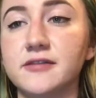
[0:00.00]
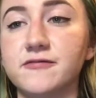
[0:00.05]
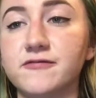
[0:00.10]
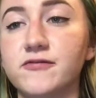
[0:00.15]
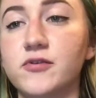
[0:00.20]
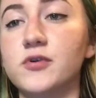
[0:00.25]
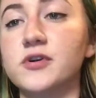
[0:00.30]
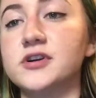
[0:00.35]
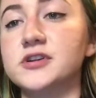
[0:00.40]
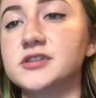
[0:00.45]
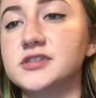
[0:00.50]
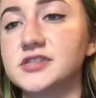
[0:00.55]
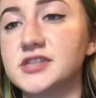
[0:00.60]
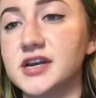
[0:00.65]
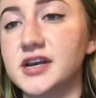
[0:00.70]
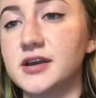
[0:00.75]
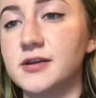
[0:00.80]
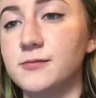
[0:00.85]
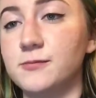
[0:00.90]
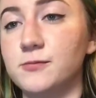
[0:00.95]

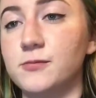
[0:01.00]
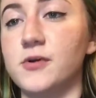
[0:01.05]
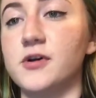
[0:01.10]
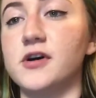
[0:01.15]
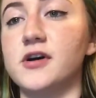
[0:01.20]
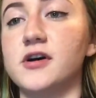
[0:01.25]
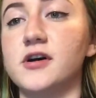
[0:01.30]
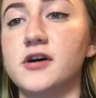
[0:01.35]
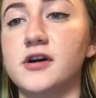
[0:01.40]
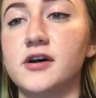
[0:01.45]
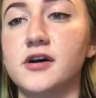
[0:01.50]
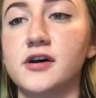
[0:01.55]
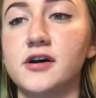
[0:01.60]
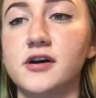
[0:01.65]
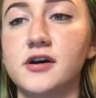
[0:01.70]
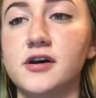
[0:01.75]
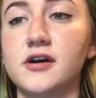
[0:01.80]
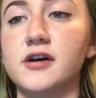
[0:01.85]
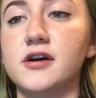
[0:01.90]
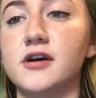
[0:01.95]
forte,
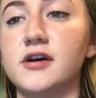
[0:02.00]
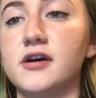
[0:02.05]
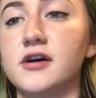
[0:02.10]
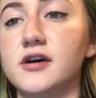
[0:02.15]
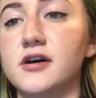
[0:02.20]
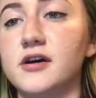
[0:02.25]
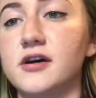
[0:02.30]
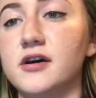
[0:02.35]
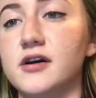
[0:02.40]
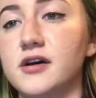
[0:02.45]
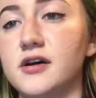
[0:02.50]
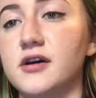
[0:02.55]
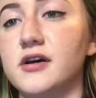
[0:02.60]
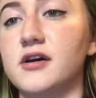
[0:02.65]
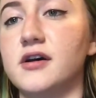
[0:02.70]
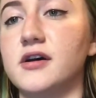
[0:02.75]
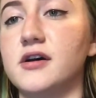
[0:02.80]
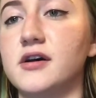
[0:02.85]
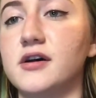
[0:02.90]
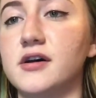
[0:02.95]

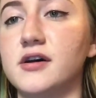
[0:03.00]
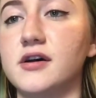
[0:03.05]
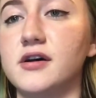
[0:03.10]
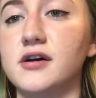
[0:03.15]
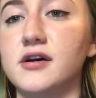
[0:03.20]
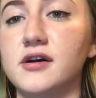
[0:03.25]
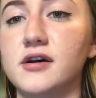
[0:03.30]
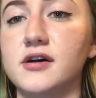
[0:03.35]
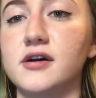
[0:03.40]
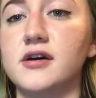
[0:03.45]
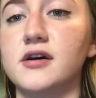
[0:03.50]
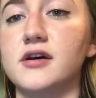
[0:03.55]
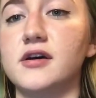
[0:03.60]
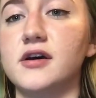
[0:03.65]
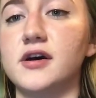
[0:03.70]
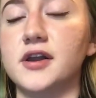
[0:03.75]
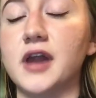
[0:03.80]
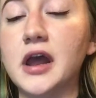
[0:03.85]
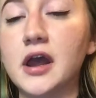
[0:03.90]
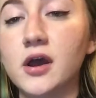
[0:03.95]

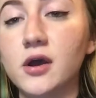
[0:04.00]
1.